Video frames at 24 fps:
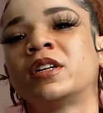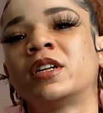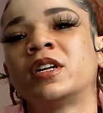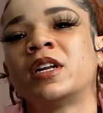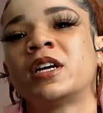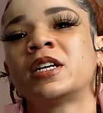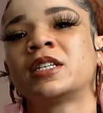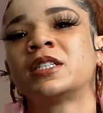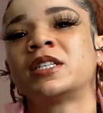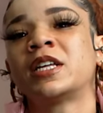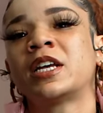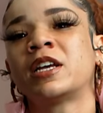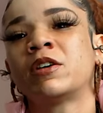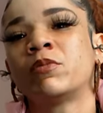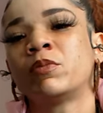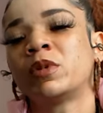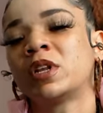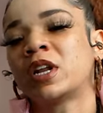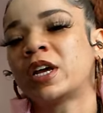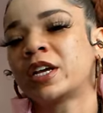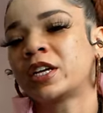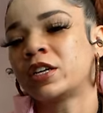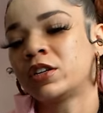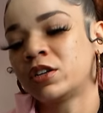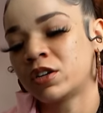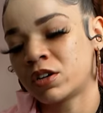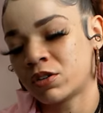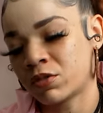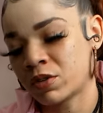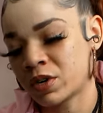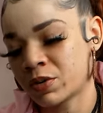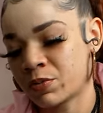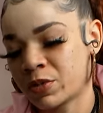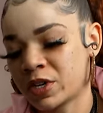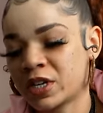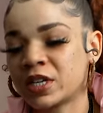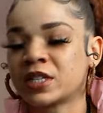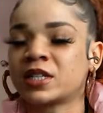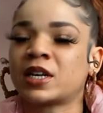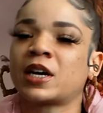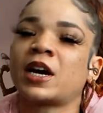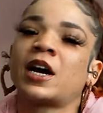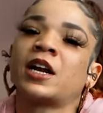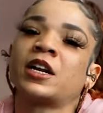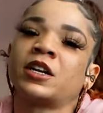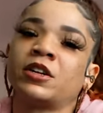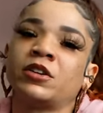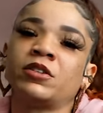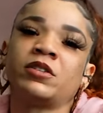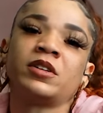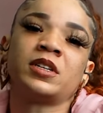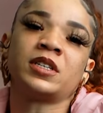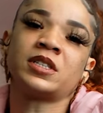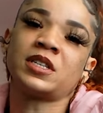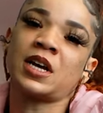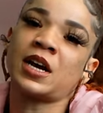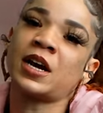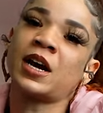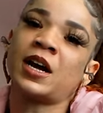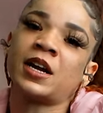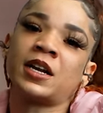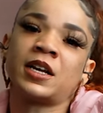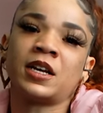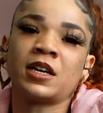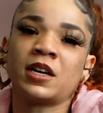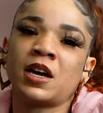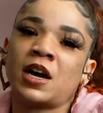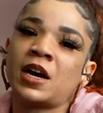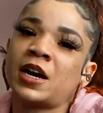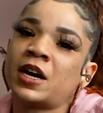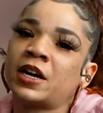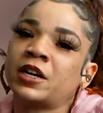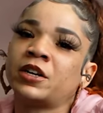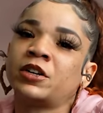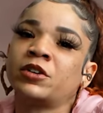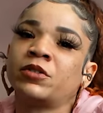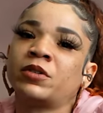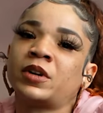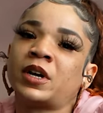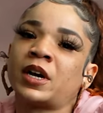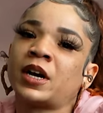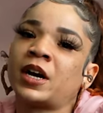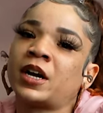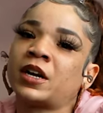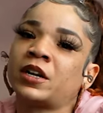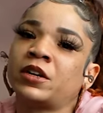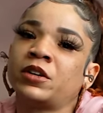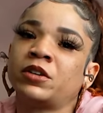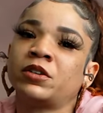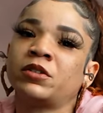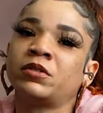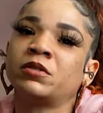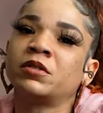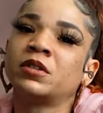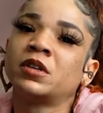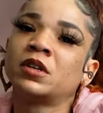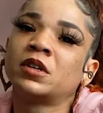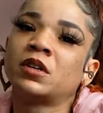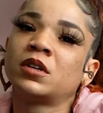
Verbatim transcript: the next day and be like, you know what, because I got to do this, I got to I got to do what I got to do.